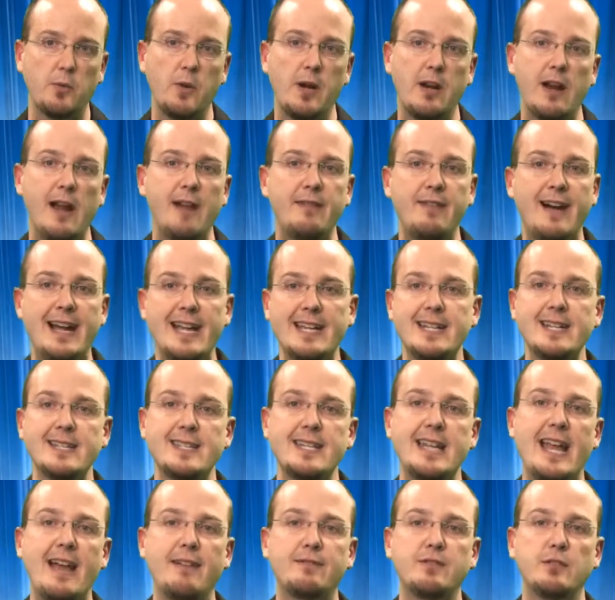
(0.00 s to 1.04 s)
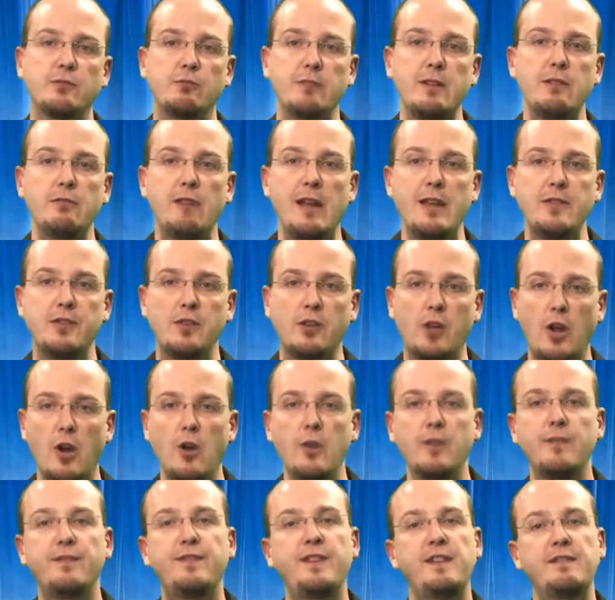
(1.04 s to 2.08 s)
where Avaya doesn't have to rewrite their
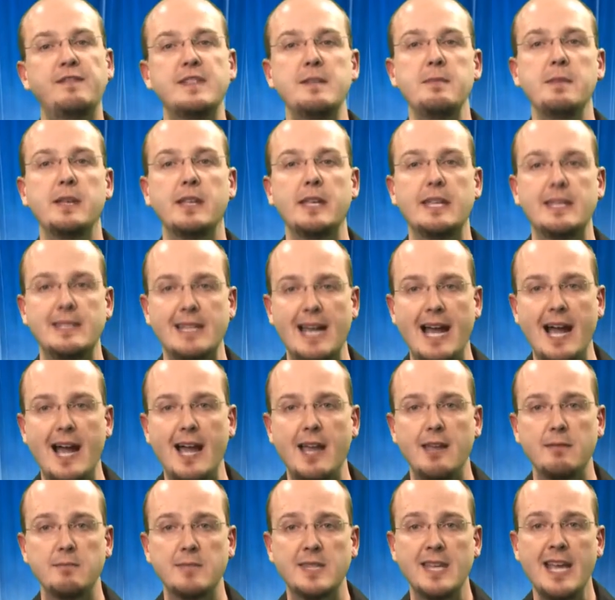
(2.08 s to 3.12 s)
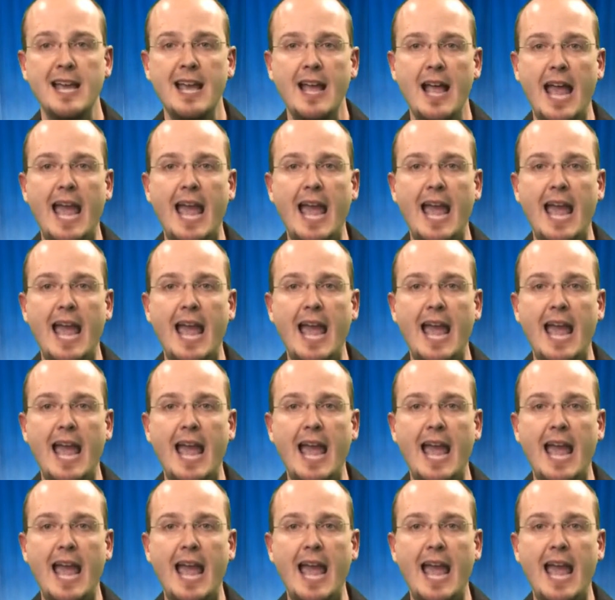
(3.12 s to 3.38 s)
code 50 million times,